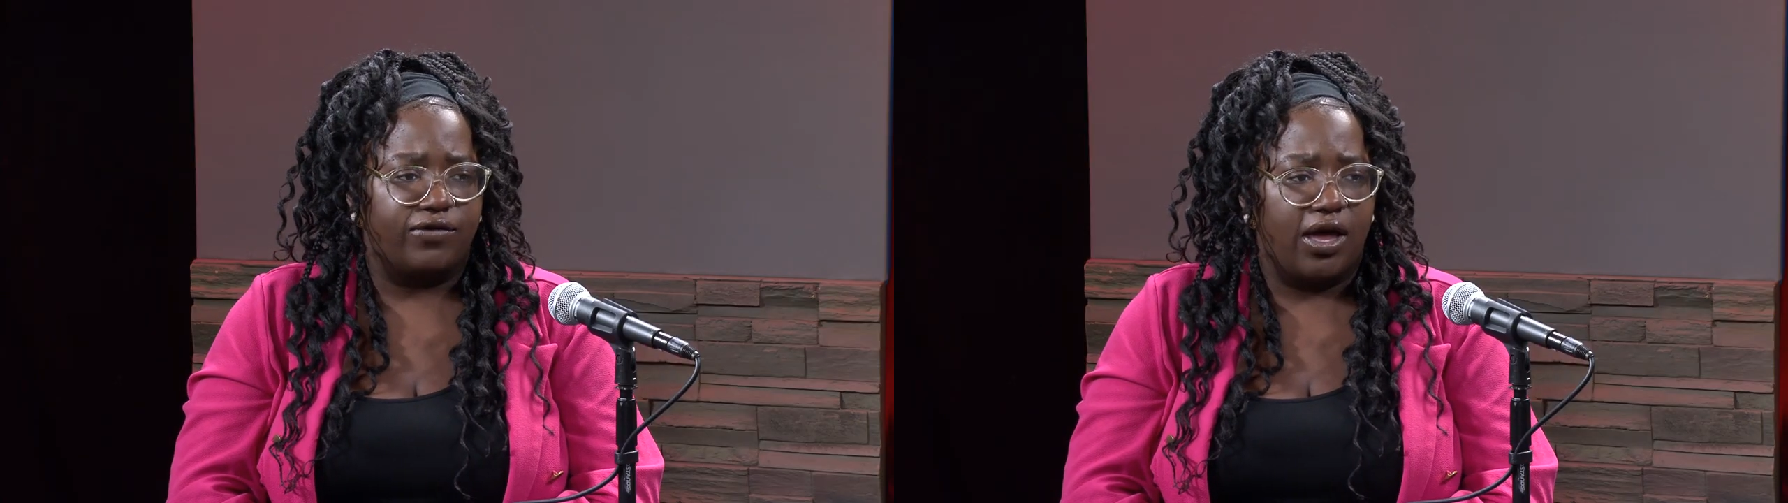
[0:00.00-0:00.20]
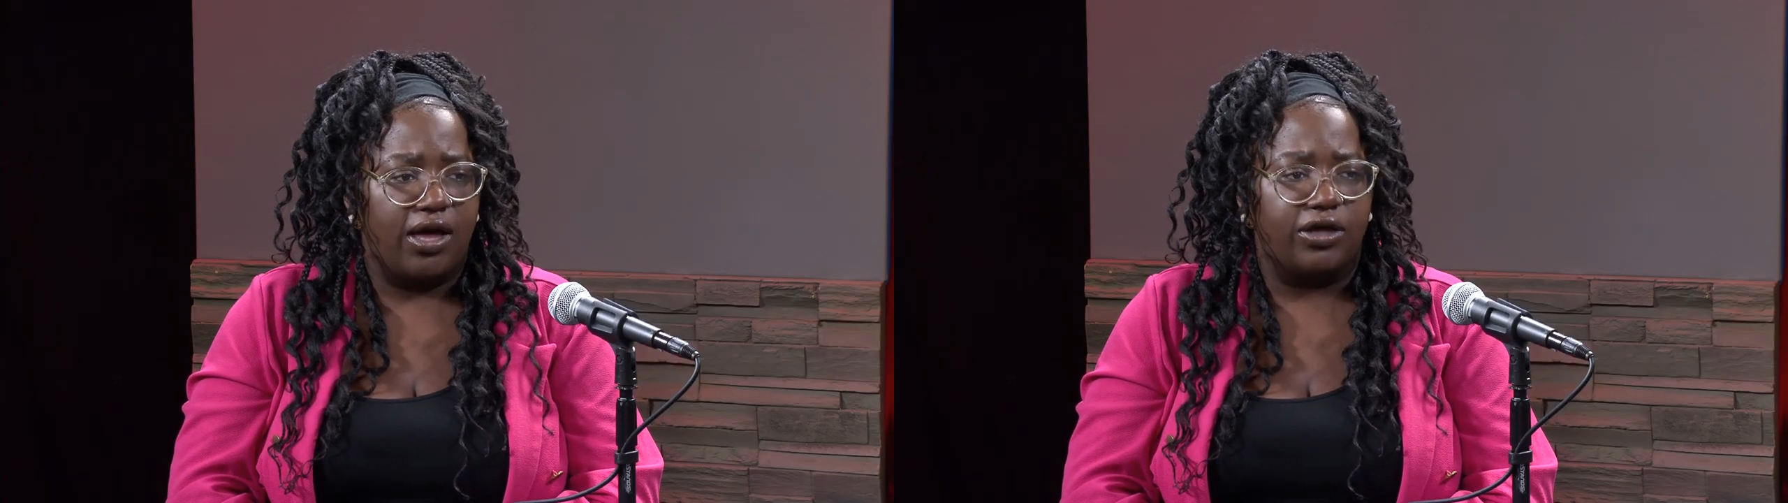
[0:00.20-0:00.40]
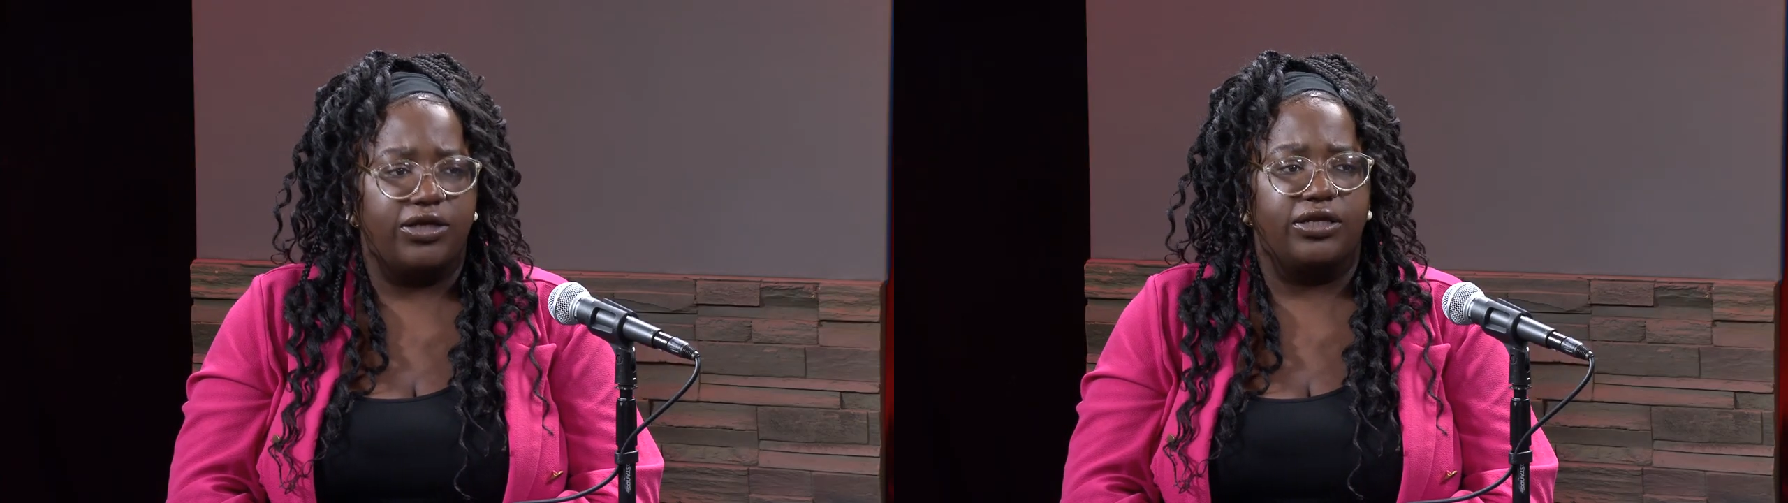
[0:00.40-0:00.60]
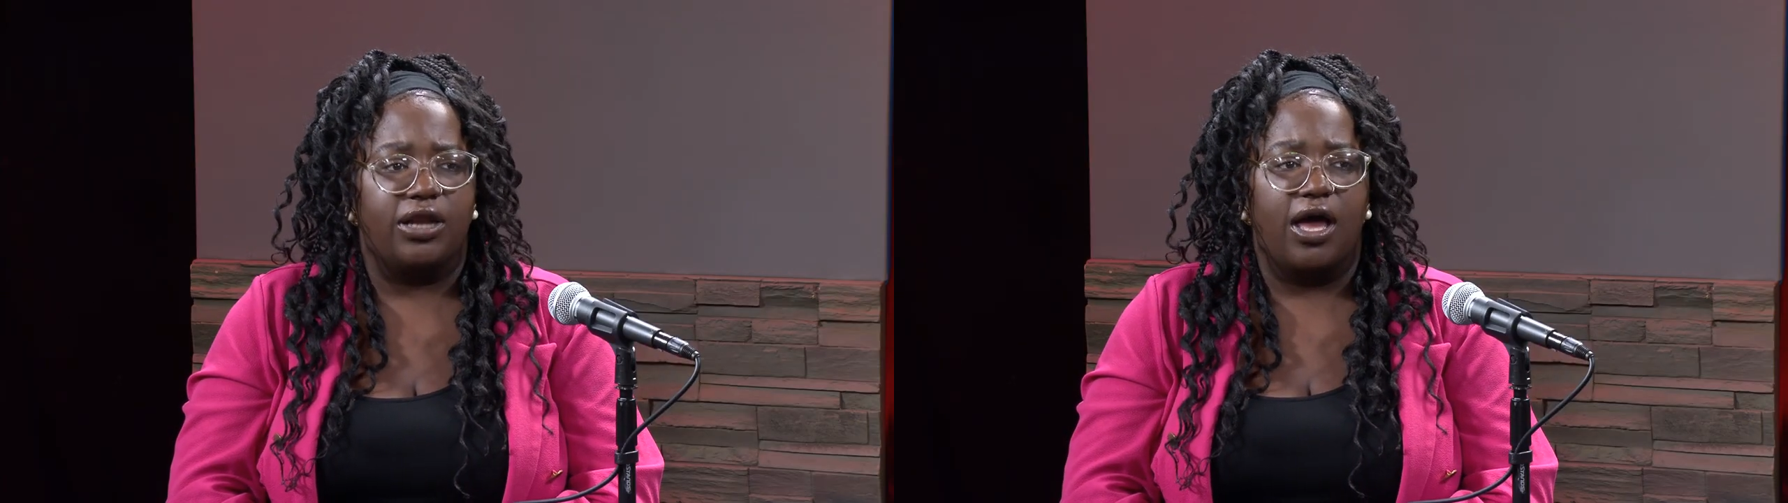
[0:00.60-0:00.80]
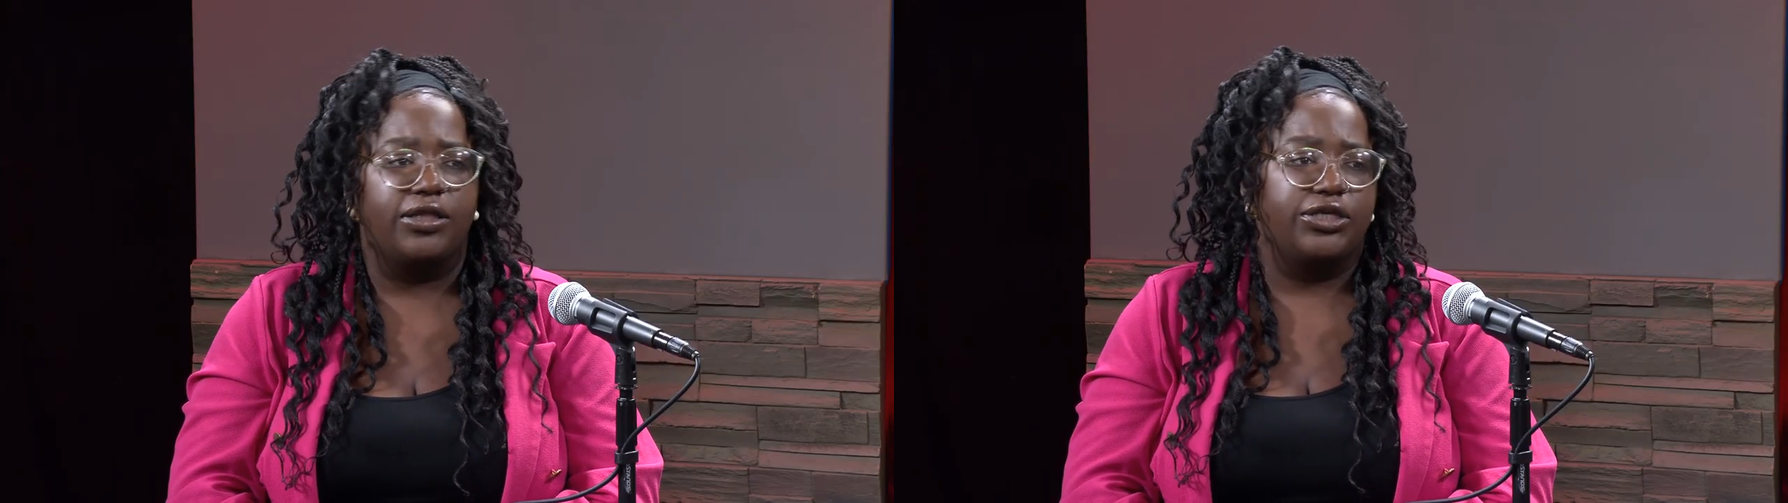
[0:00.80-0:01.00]
a good
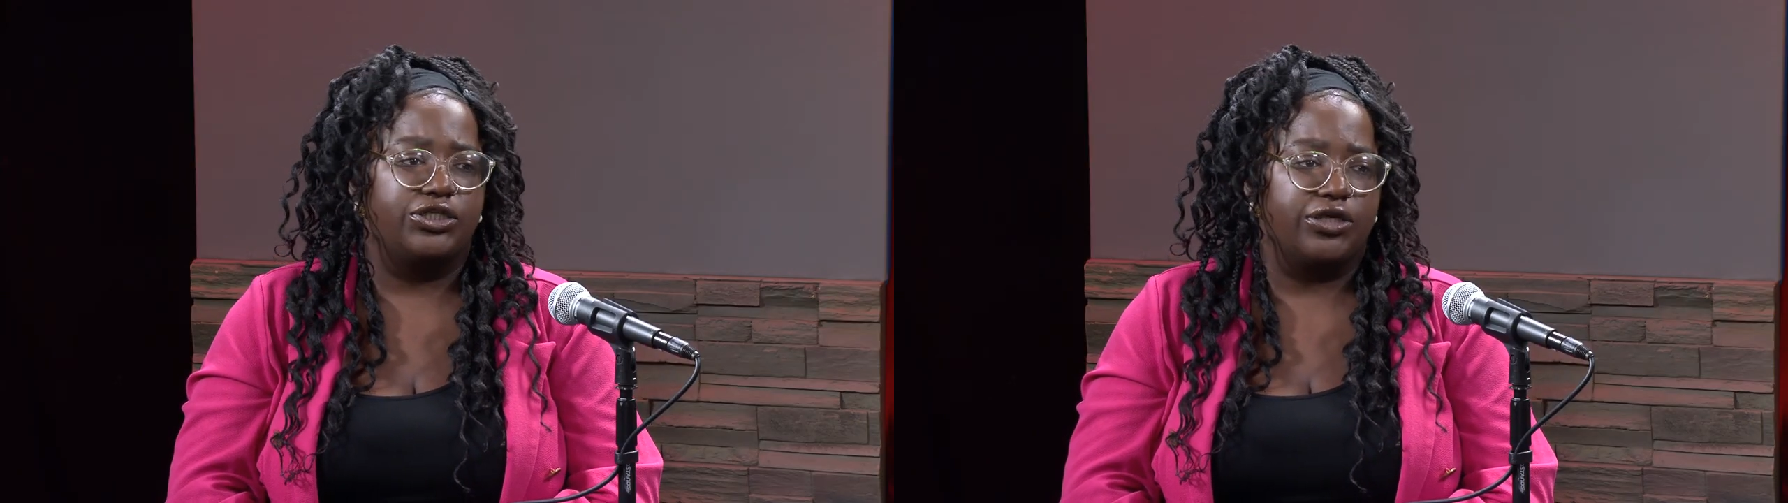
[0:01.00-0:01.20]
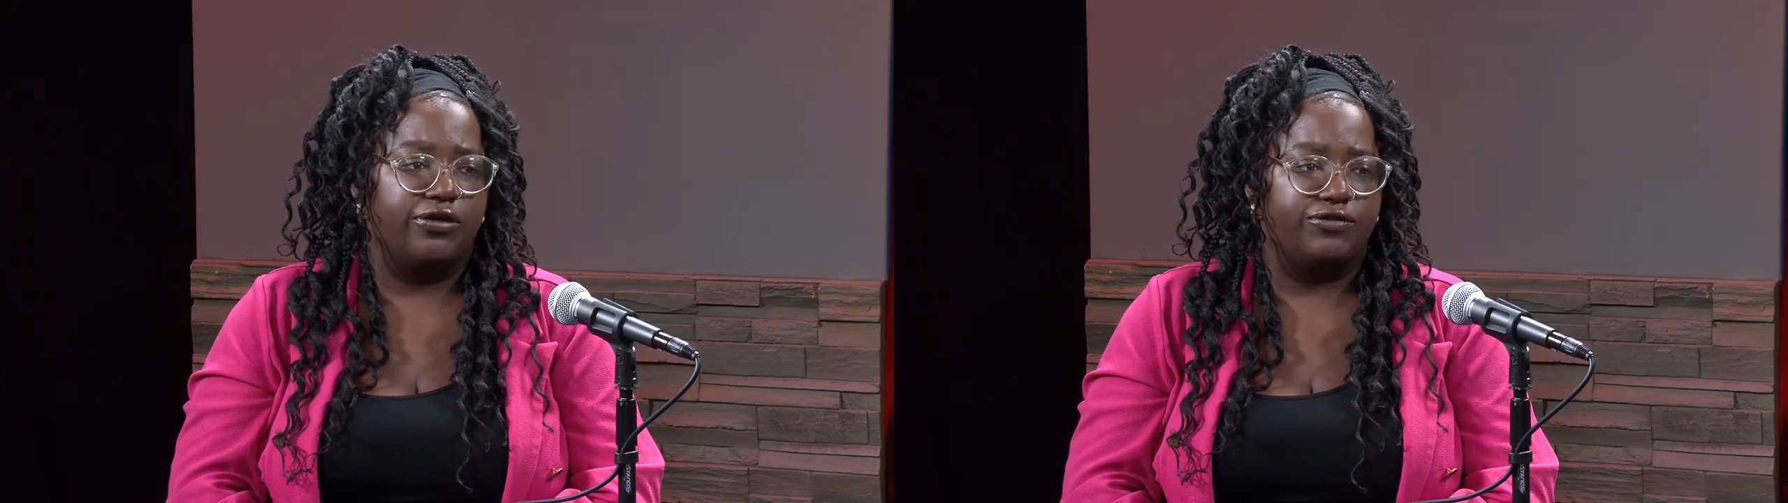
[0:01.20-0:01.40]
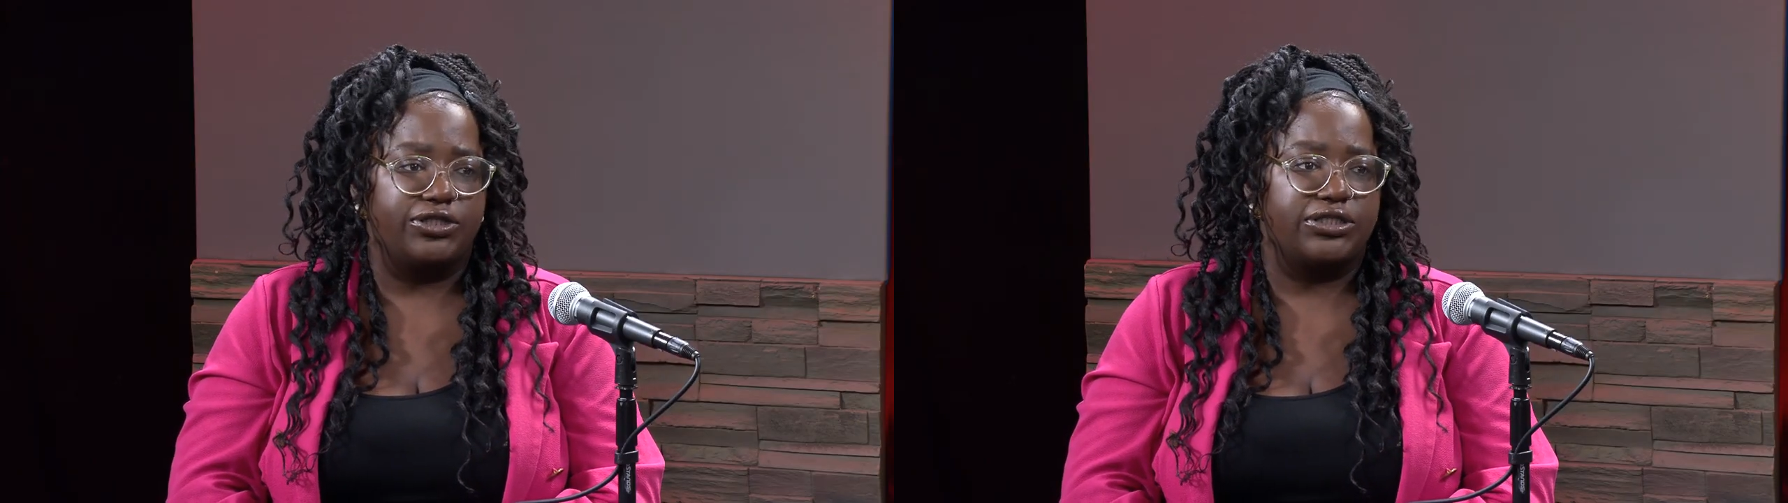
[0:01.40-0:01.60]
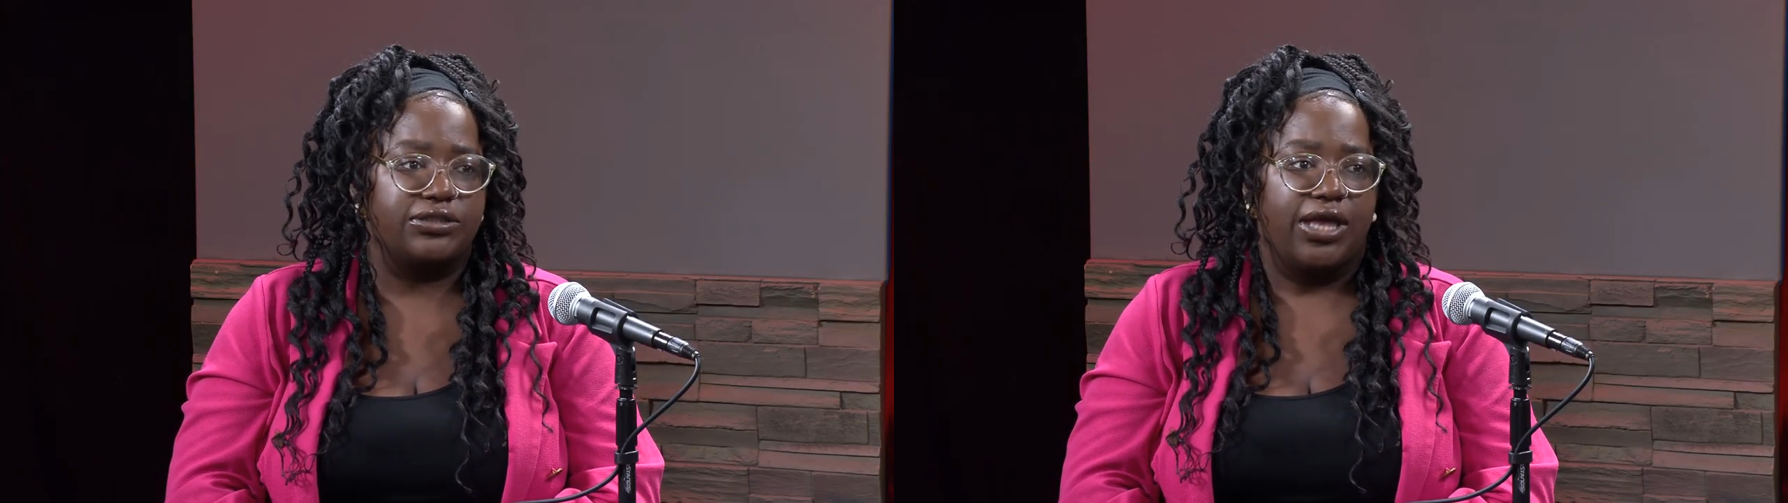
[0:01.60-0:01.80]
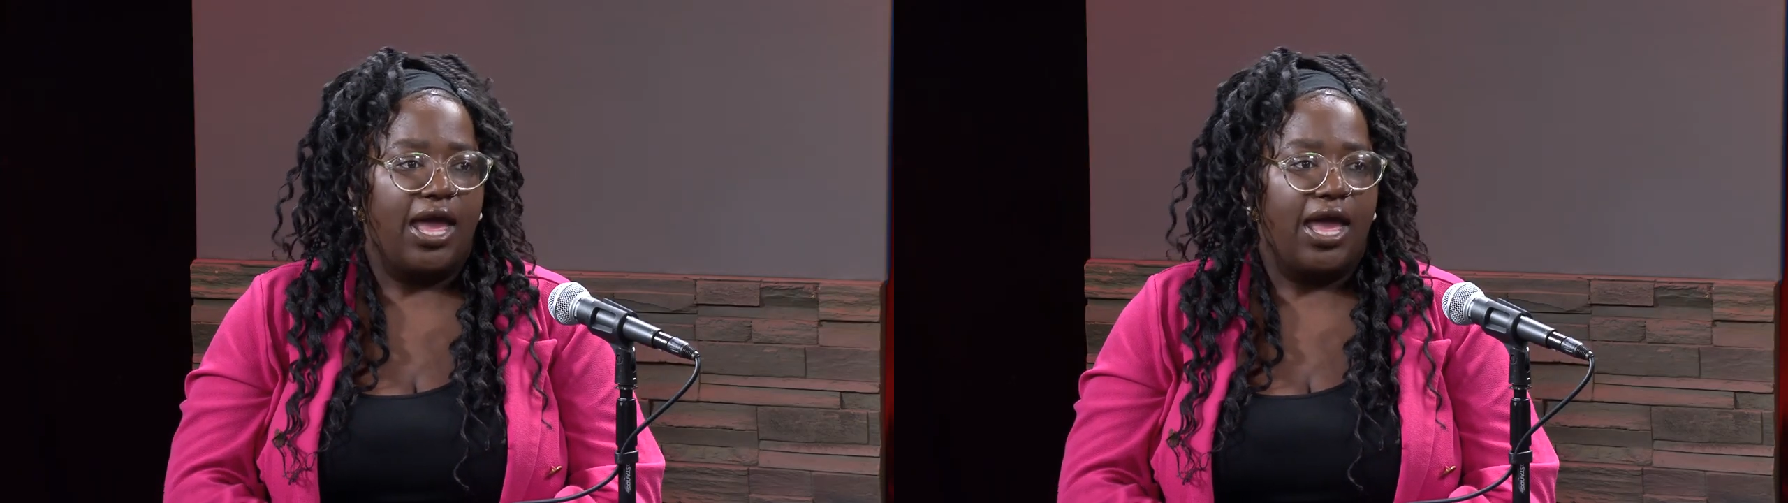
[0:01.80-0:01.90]
knowledge of just